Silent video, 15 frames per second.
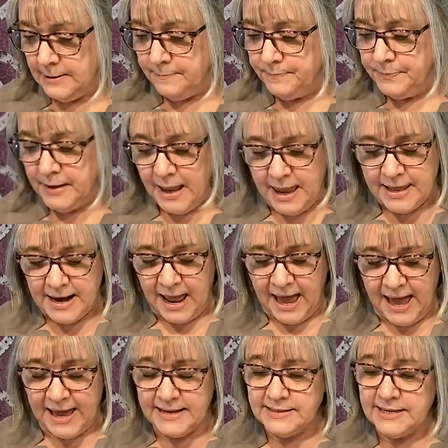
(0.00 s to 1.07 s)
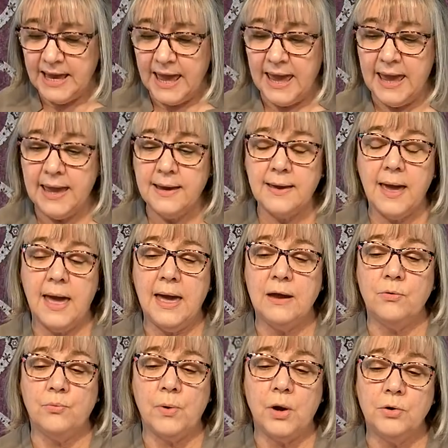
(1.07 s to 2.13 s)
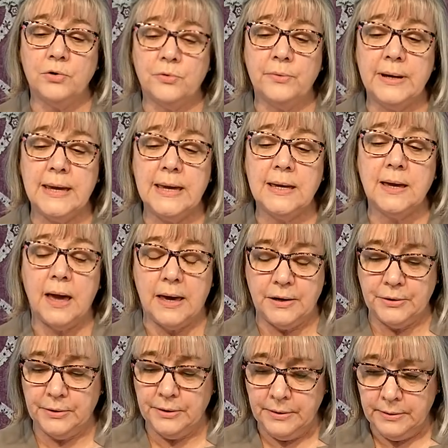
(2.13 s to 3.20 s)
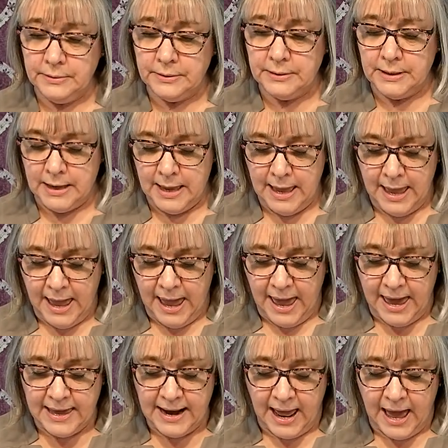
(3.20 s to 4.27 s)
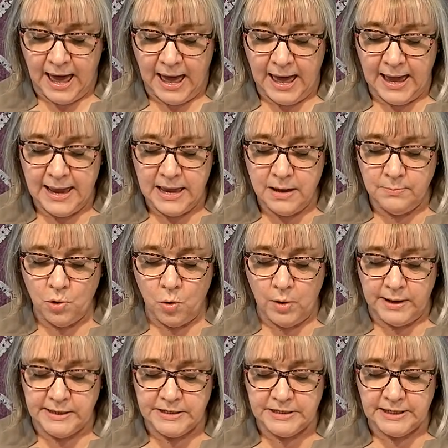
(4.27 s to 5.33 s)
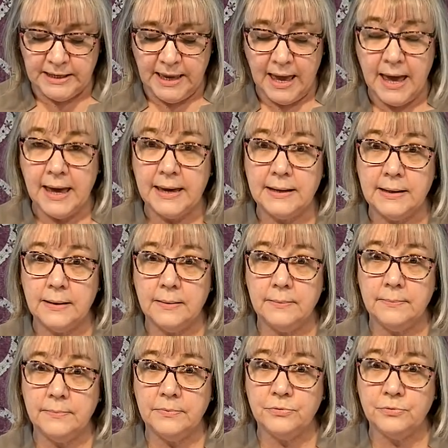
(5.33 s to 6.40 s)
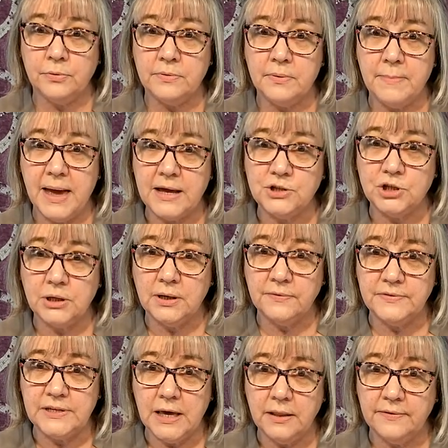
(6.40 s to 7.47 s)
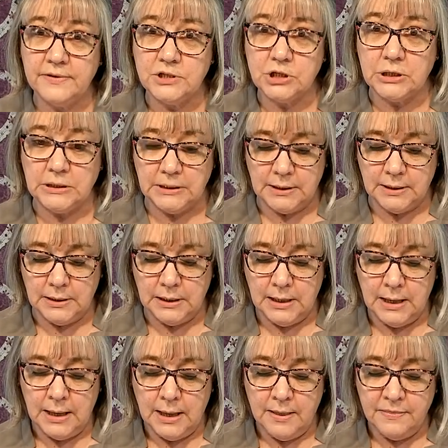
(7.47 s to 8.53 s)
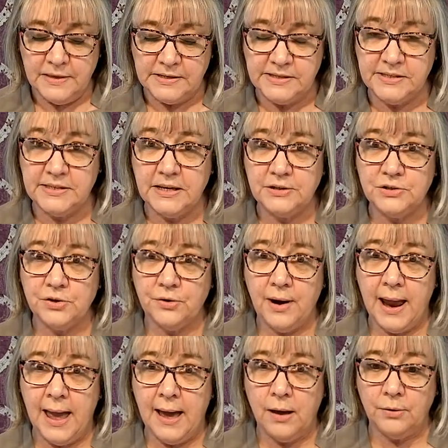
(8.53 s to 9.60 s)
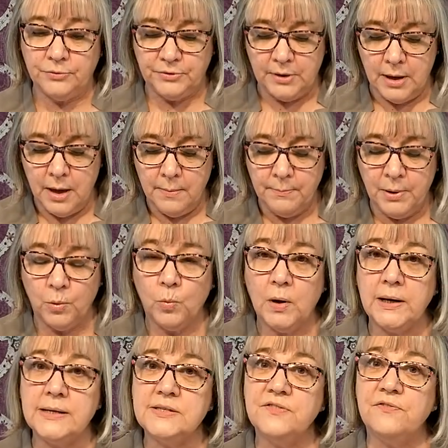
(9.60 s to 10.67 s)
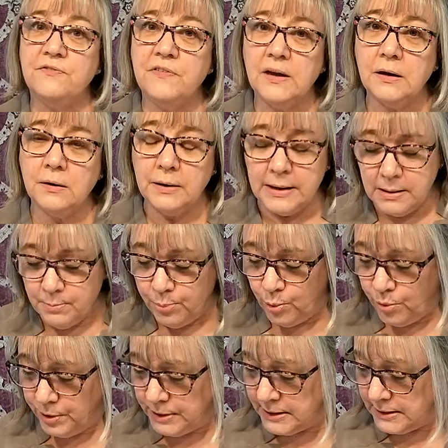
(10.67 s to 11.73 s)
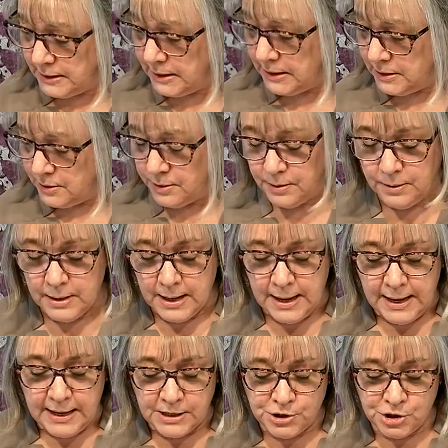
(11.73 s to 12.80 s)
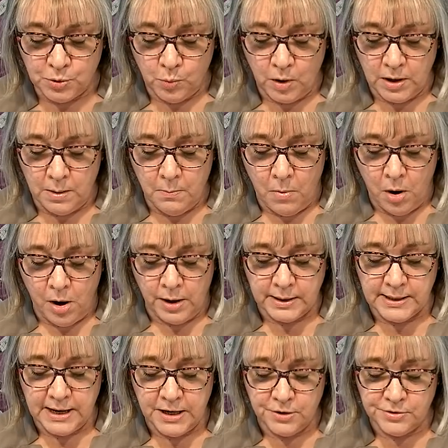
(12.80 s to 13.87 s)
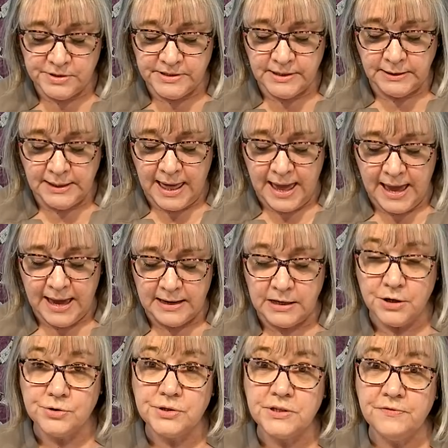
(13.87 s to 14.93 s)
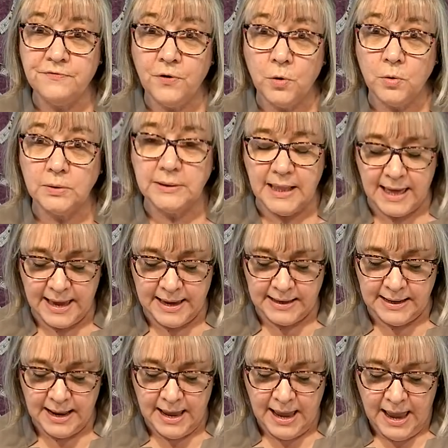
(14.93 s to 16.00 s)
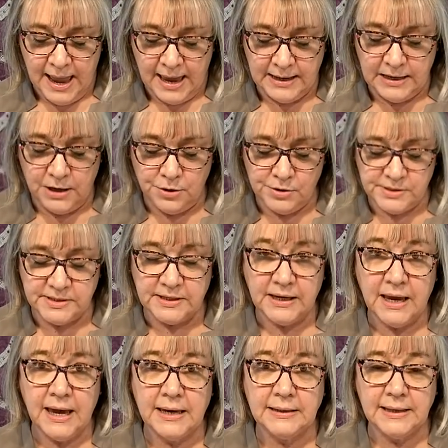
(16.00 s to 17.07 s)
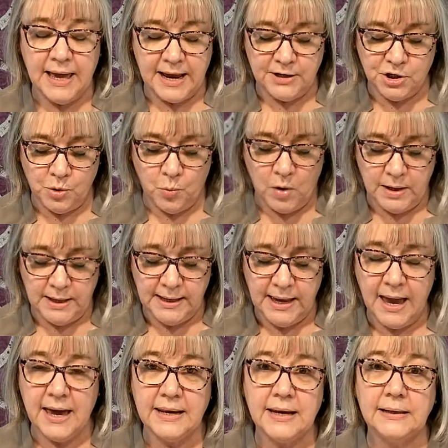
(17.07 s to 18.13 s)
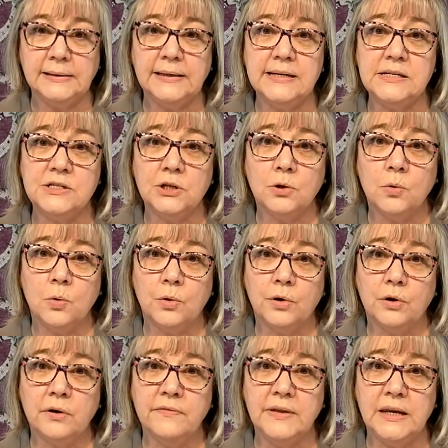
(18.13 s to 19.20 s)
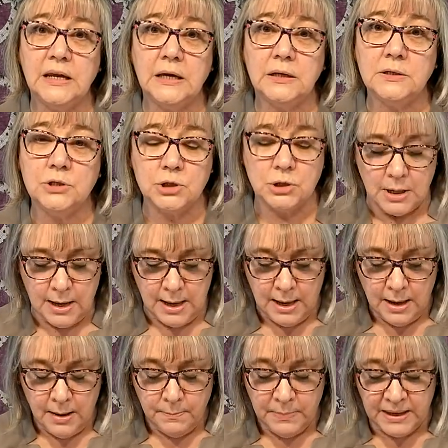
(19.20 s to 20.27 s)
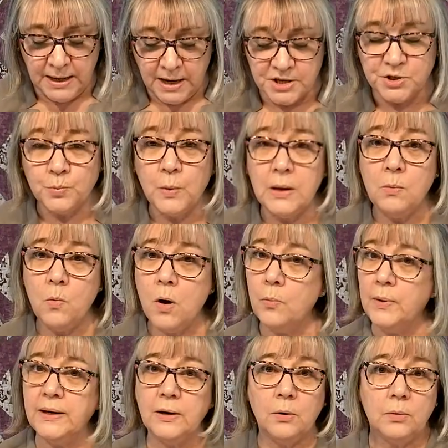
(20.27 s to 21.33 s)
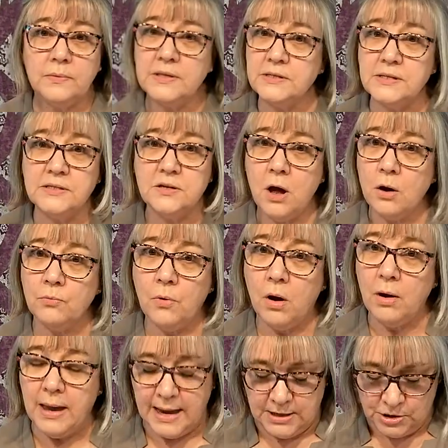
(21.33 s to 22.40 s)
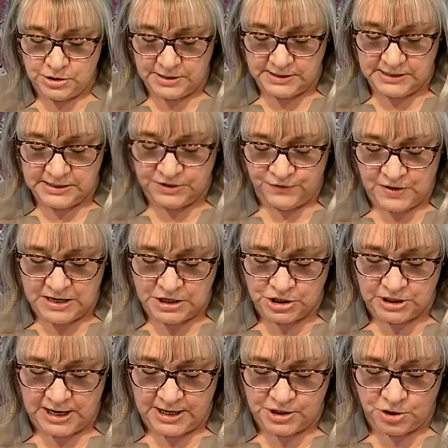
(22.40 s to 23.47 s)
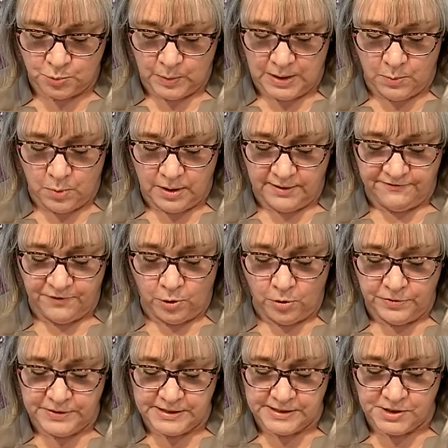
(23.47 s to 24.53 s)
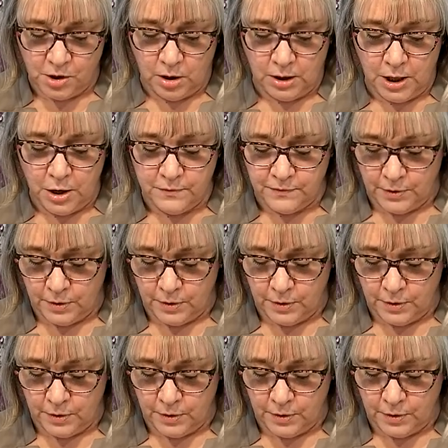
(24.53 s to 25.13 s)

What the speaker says: and I take a rotary cutter, and I am going to cut, through the magic of television, the center out. But what is very important here is you want to mark, here's the line, here's the fold line, and here's the cut line. You want to cut at least 1/4 inch, because this is not raw edge, this is finished edge, and we want to fold this all over